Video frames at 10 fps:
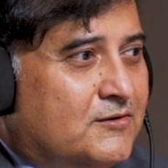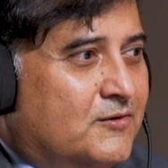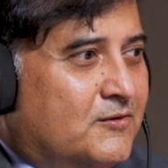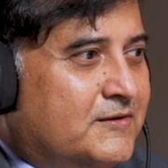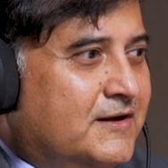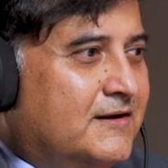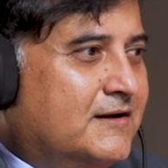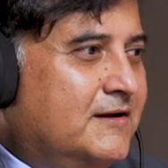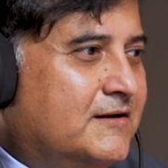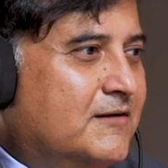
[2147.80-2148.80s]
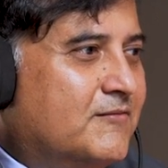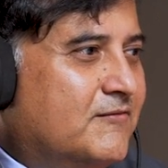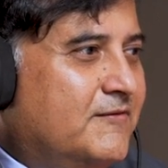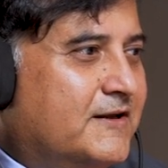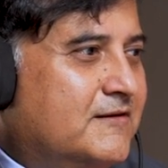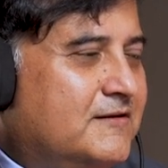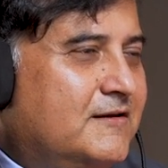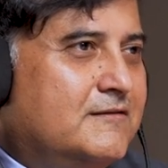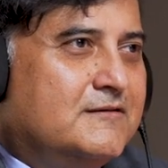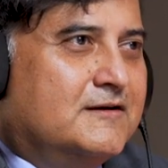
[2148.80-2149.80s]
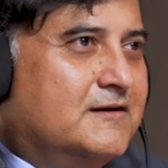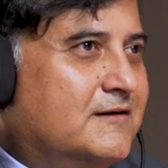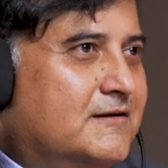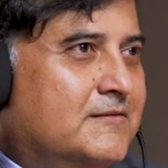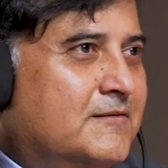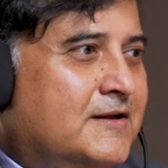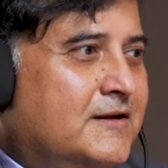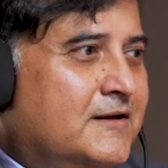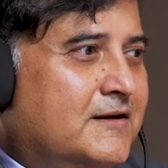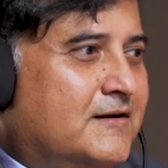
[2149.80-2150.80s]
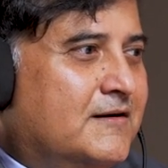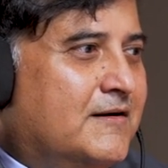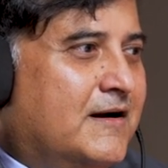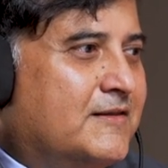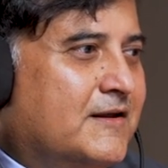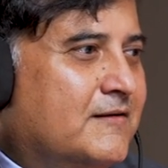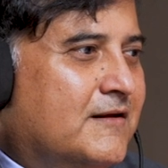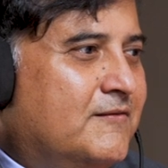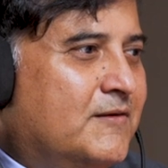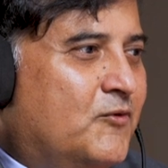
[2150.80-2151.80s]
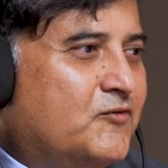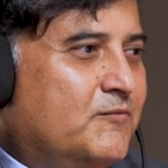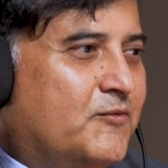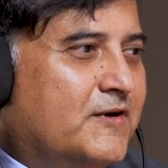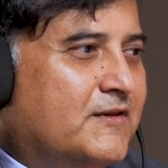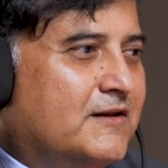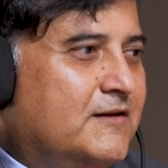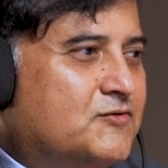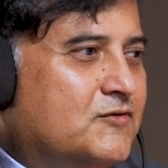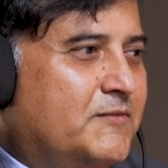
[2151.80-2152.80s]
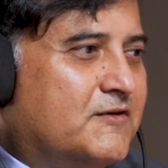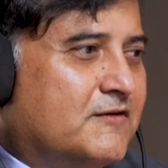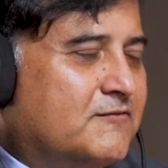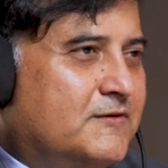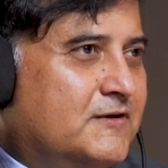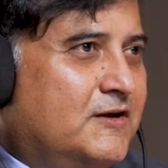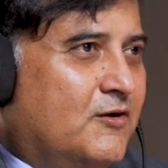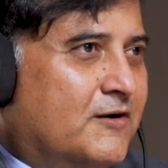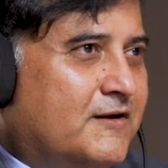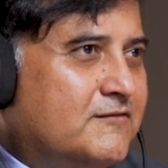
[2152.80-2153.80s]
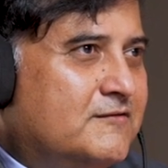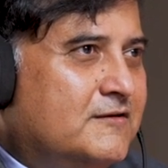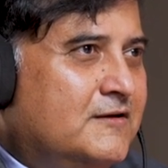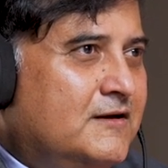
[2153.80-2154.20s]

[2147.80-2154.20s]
So yeah, in terms of legacies, I think the most important thing, they should be trustworthy, honest